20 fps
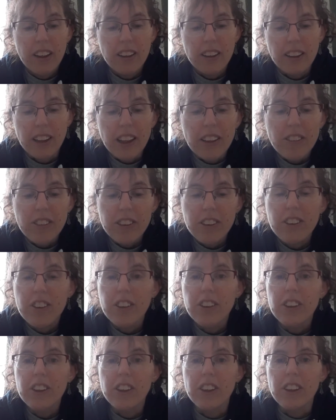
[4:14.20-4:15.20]
Life is
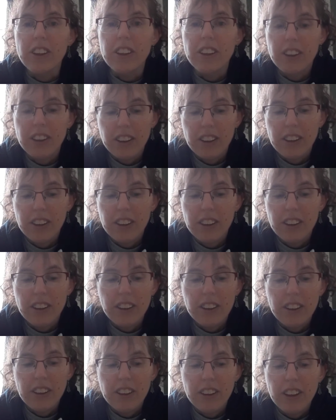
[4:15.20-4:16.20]
good,
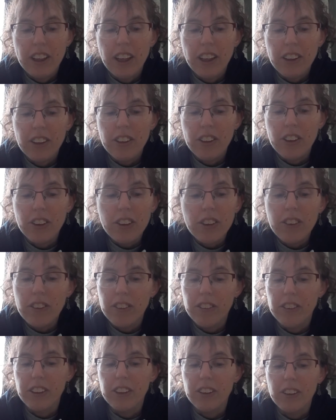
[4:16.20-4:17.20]
and you
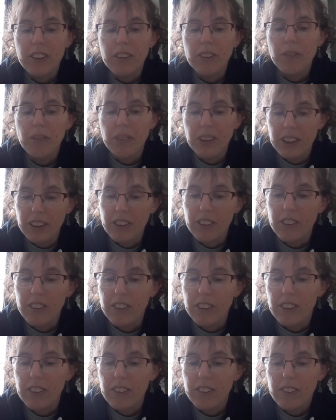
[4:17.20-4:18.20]
feel
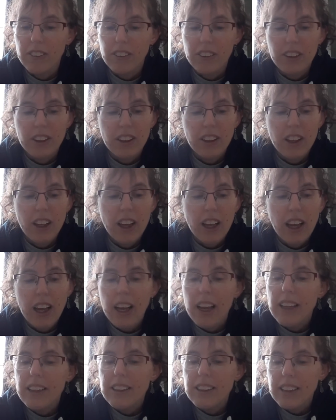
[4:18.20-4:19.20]
peaceful.
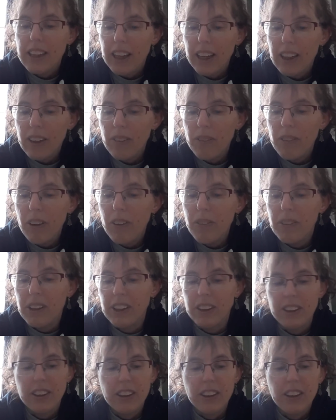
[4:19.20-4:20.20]
Take a
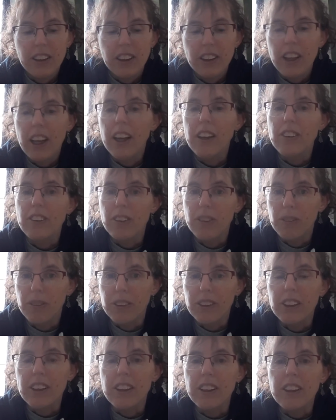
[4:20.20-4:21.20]
moment as you
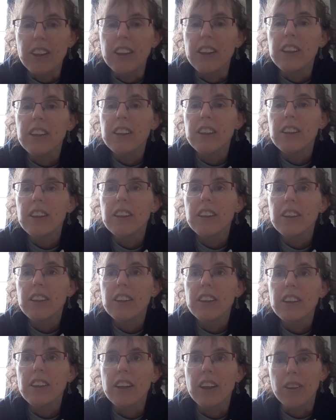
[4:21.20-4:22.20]
breathe in
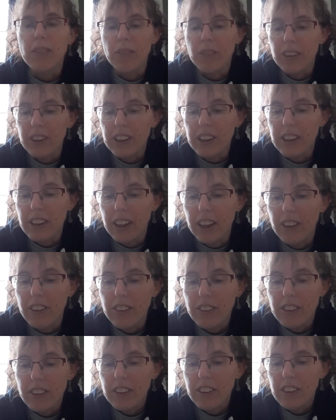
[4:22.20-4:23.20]
and breathe
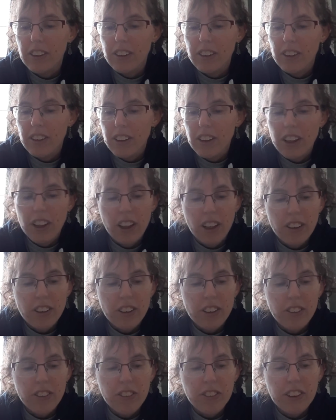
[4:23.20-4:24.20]
out
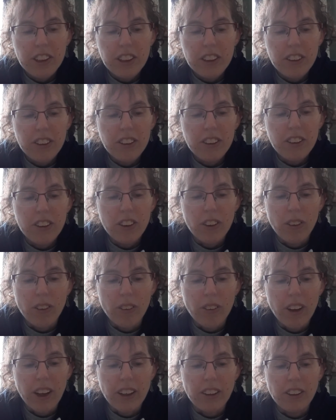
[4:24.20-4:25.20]
to feel
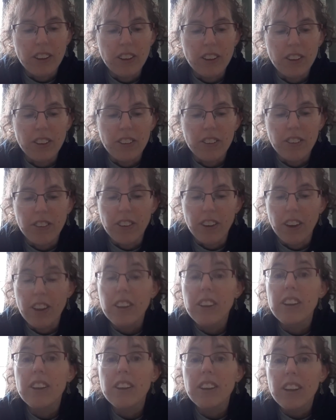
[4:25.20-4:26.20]
gratitude for all
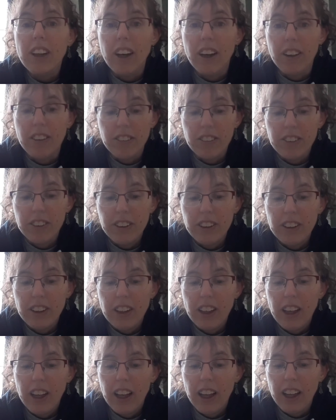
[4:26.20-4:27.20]
the love
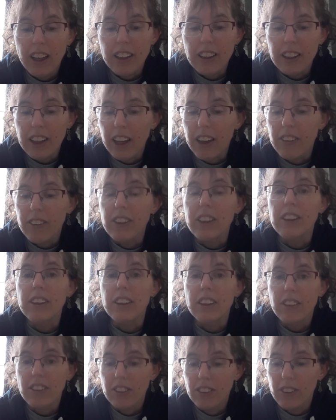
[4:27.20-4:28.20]
and caring
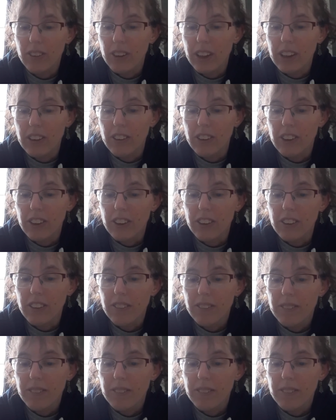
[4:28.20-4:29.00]
that surrounds you